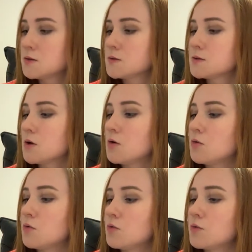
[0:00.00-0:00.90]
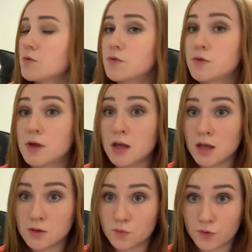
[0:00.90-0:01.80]
So
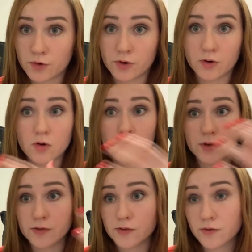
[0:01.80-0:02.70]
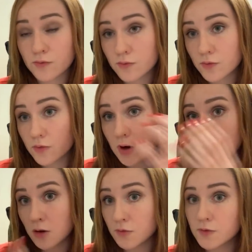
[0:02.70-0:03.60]
they were going
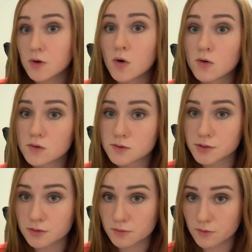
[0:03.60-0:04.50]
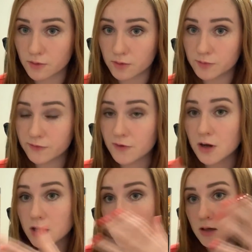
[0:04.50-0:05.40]
throughout the whole Europe,
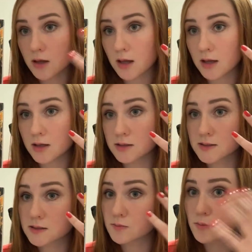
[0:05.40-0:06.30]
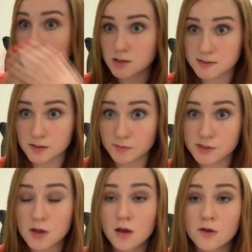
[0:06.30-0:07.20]
fighting against
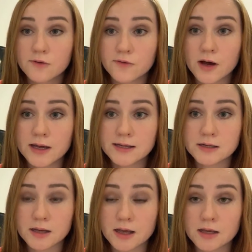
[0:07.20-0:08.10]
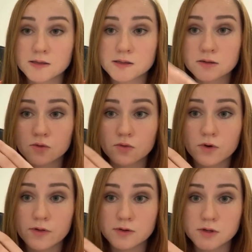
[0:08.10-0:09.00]
Muslims, fighting against
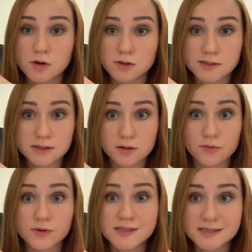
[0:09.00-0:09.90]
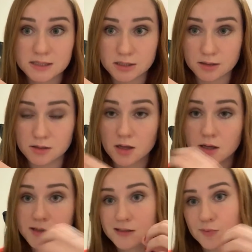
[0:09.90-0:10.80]
Orthodox Christian,
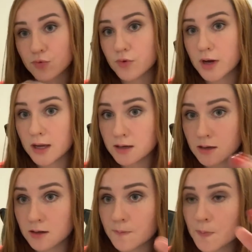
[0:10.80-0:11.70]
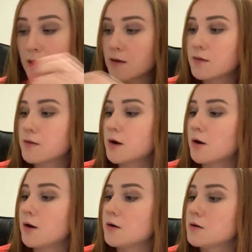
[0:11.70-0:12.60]
spreading
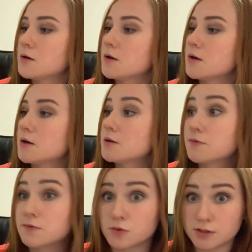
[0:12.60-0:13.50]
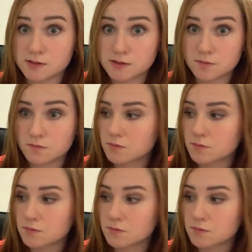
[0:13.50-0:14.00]
their influence.